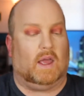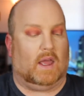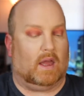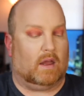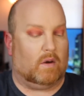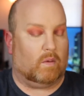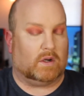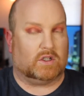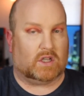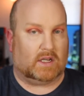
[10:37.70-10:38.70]
And we're
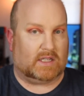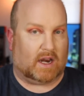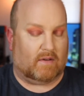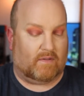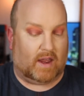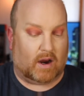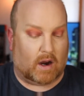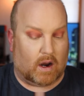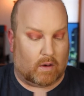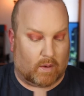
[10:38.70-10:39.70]
just going to take our
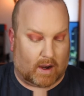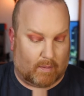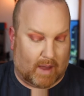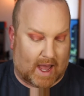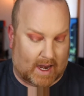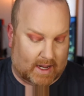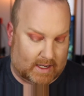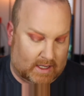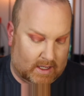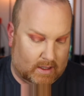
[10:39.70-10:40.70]
finger and we're going to pat
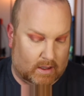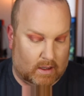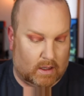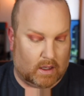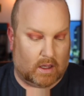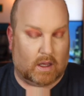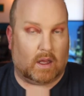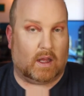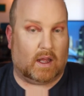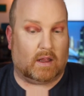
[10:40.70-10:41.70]
it
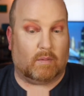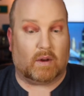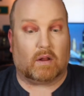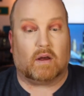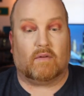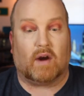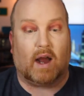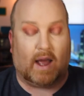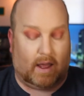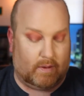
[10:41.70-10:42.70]
in the middle of our
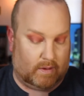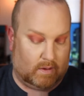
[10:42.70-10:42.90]
eye.